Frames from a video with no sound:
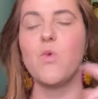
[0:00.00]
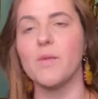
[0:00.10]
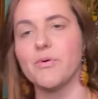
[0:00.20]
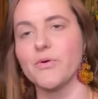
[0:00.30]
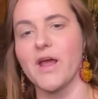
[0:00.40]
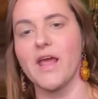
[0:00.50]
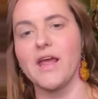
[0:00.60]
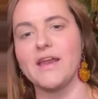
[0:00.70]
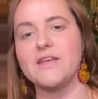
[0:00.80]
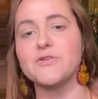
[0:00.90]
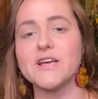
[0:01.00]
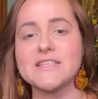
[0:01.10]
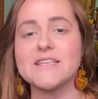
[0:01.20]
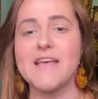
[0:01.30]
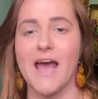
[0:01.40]
What parade? You guys,
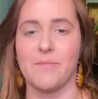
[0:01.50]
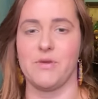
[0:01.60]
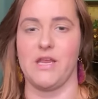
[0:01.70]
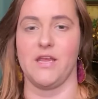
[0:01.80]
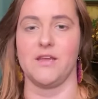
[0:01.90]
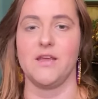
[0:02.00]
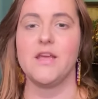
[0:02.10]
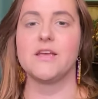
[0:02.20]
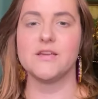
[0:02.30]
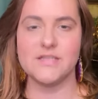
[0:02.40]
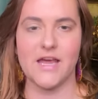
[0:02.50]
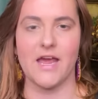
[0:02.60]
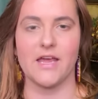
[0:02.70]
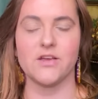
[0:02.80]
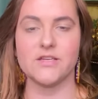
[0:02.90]
it's happening. Good
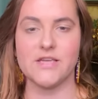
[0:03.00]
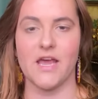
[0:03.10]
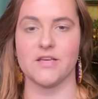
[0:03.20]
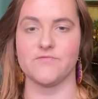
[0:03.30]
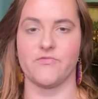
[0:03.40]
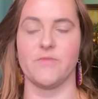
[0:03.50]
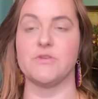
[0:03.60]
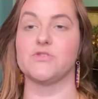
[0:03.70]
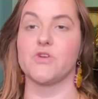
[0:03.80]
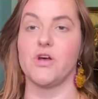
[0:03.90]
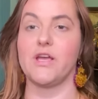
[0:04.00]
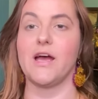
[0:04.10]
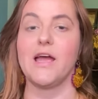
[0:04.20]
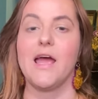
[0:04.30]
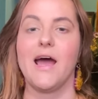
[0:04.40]
day from
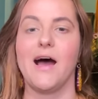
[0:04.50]
Australia.